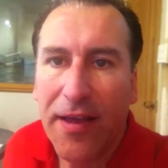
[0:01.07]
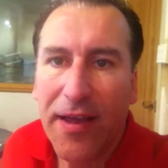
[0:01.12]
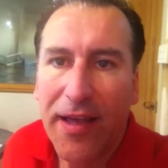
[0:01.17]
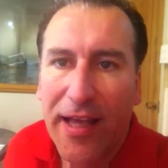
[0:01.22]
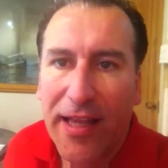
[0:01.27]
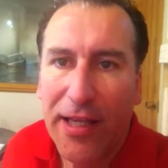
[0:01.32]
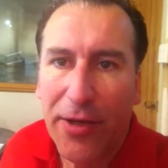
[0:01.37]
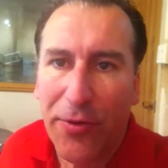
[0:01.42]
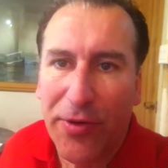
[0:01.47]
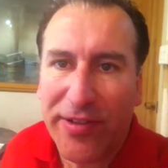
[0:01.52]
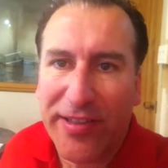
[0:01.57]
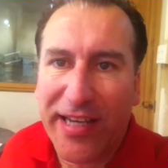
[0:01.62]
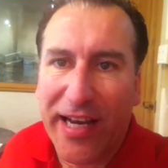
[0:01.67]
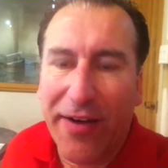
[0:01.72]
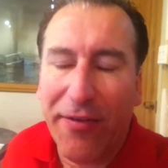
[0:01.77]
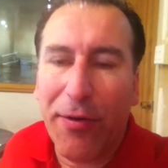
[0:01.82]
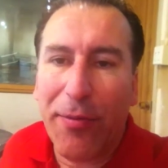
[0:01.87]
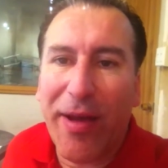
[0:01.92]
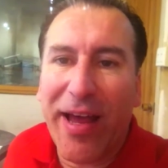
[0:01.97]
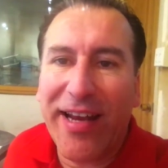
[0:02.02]
Hello once again
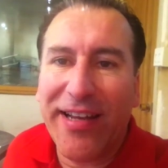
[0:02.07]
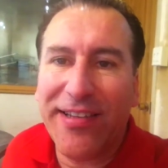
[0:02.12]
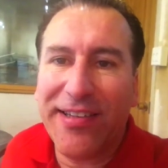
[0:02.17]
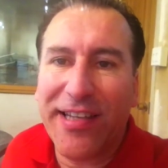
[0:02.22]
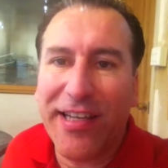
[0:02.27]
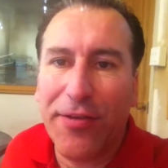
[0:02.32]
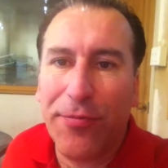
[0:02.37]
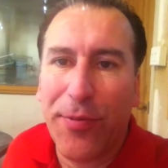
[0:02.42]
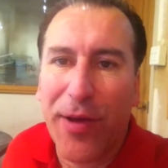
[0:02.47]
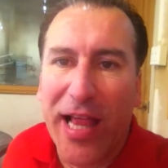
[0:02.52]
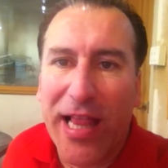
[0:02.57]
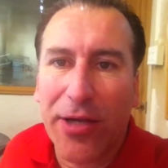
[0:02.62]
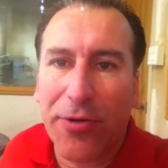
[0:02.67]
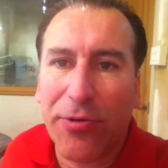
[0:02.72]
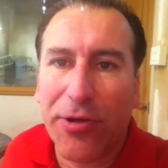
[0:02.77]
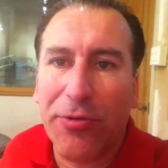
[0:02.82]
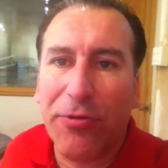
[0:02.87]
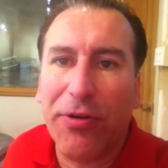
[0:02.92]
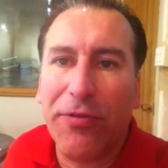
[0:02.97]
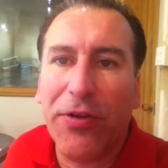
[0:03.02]
everybody, Steve
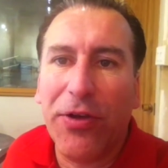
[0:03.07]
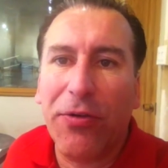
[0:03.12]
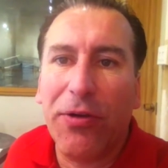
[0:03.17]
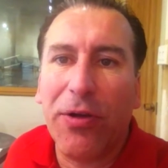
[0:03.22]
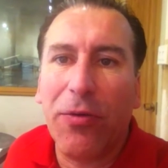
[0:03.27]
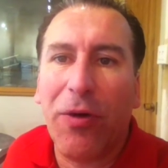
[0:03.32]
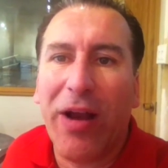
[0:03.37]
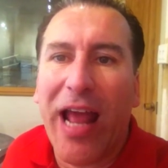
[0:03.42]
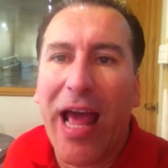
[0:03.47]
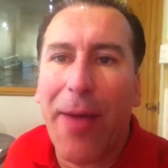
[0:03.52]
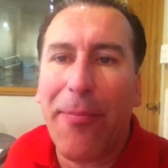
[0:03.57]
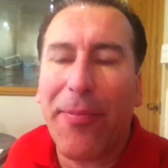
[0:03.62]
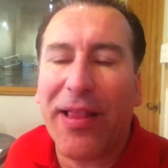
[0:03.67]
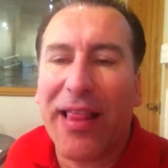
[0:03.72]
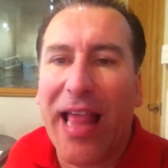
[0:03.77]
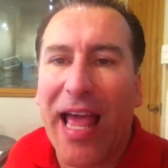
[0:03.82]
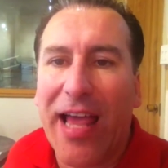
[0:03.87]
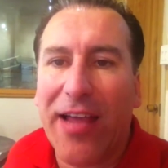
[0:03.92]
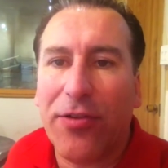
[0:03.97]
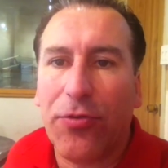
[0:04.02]
Peloquin reviewing what happened
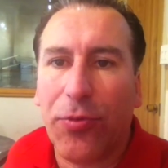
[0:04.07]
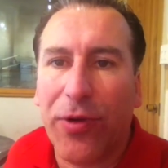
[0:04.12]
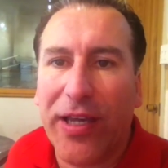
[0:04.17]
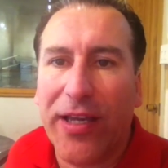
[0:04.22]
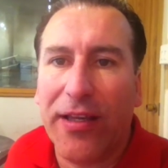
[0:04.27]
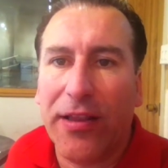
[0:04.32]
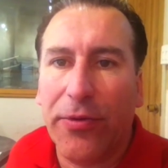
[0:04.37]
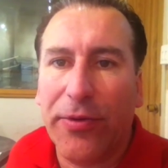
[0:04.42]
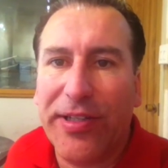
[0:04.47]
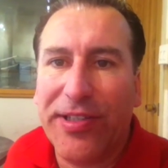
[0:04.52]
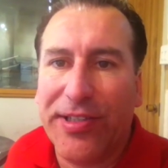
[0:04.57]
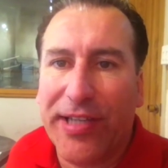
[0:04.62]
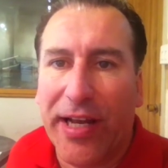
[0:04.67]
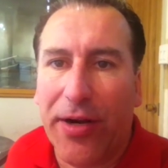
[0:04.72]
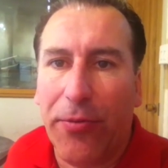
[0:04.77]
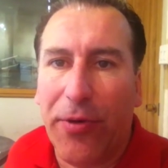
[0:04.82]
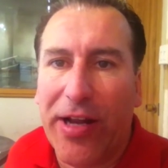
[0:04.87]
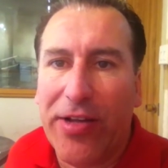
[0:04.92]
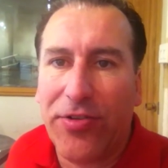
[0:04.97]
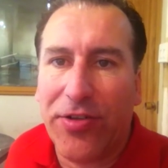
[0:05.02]
last week in
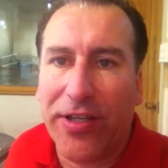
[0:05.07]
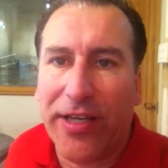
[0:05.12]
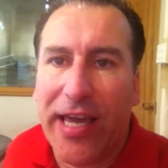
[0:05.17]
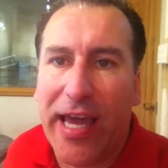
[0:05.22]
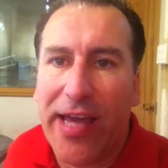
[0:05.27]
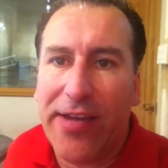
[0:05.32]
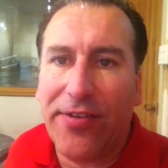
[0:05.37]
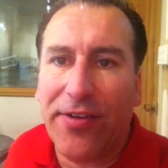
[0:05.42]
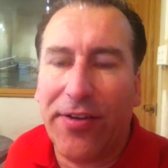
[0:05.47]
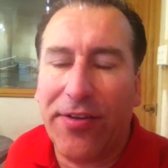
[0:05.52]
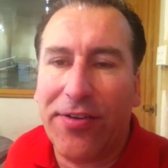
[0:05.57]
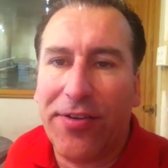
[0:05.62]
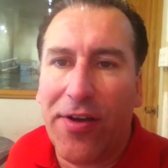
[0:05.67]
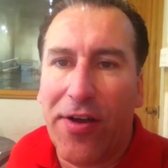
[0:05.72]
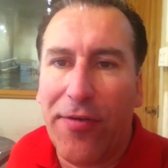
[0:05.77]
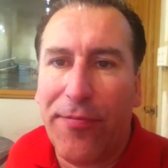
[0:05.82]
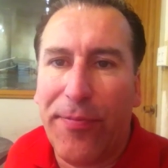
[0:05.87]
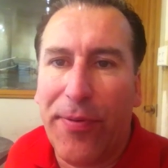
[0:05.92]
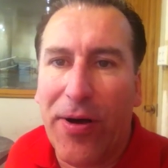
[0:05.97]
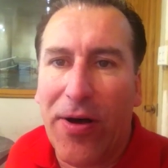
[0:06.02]
Louisiana Raging Cajun
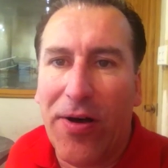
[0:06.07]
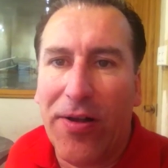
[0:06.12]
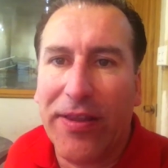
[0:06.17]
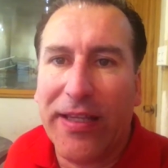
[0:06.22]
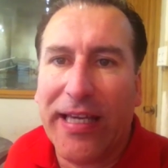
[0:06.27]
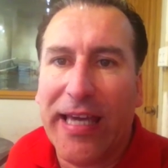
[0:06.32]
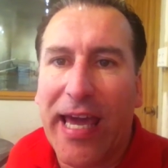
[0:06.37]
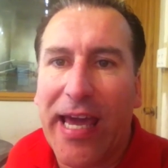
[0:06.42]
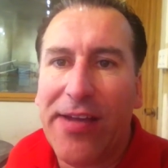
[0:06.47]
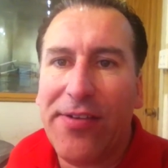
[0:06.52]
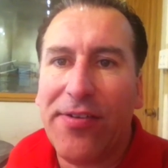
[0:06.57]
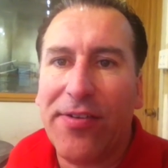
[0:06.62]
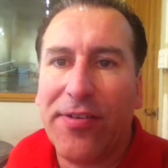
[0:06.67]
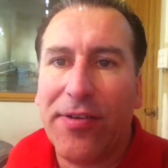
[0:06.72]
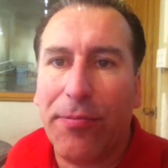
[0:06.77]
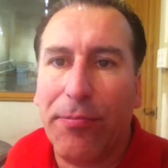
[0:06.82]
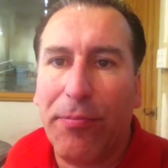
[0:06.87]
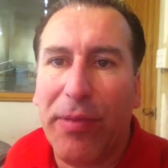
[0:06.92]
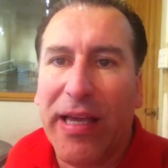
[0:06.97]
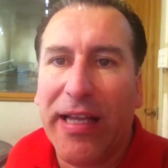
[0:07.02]
softball. The Cajuns
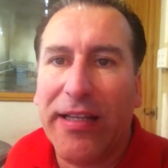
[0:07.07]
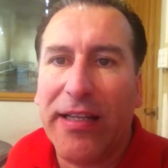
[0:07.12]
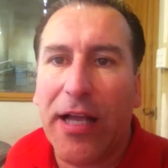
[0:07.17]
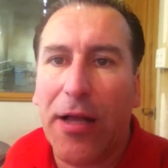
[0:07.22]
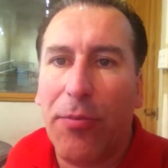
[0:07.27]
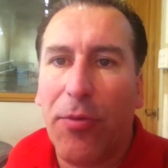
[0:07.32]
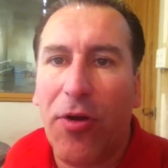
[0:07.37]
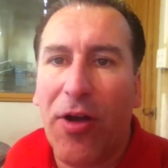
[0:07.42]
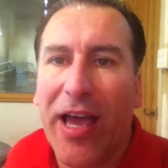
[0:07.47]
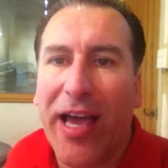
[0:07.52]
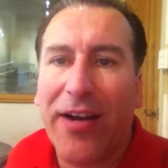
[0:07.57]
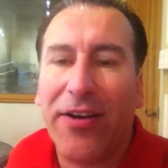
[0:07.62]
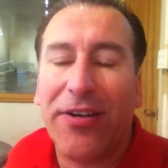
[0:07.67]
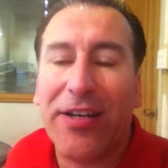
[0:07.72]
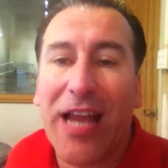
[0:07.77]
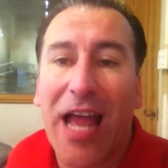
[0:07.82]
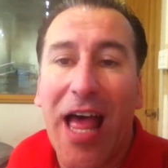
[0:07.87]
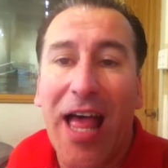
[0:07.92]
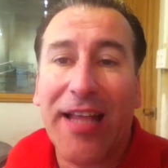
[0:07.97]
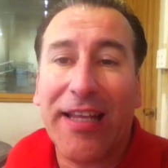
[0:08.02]
a big doubleheader
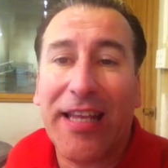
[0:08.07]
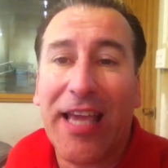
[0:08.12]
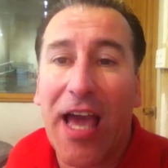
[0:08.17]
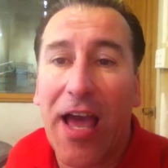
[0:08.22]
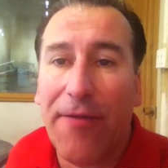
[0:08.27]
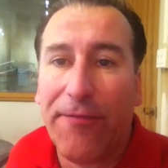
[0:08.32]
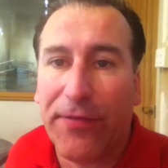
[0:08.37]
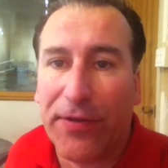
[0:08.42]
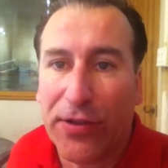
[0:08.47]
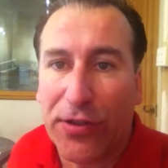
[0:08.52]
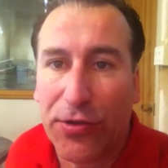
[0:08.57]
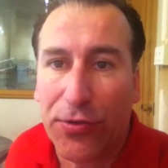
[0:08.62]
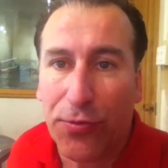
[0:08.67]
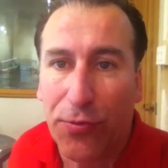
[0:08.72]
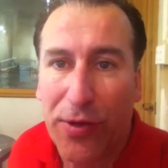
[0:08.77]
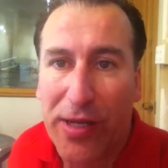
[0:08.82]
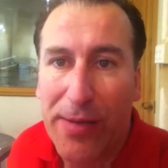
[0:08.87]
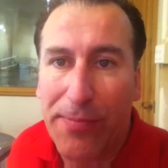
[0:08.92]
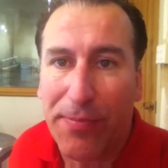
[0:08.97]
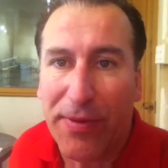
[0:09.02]
non-conference
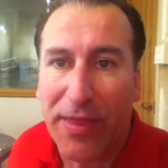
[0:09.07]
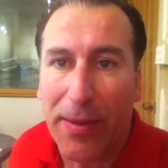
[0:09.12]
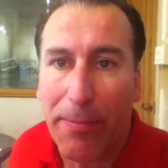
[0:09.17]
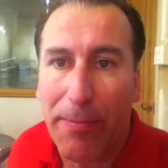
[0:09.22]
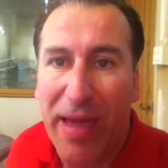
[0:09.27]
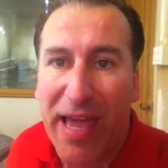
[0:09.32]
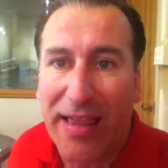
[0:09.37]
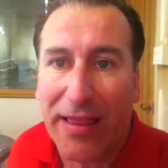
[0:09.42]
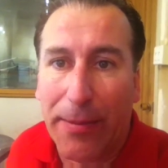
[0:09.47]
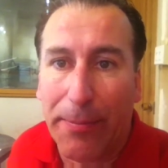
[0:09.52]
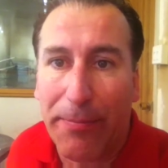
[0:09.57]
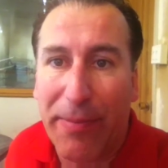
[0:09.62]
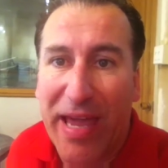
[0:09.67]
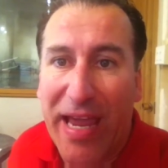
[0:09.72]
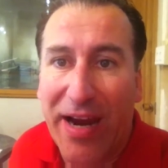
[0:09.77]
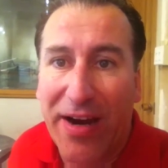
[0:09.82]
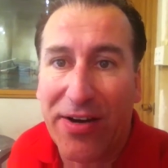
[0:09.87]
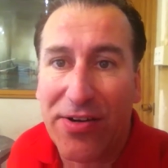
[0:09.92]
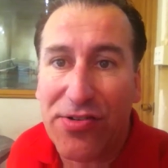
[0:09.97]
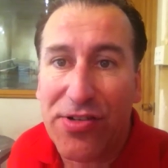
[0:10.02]
sweep of the Baylor
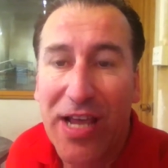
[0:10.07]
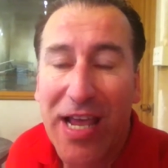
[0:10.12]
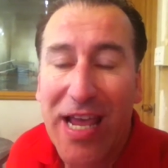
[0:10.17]
Bears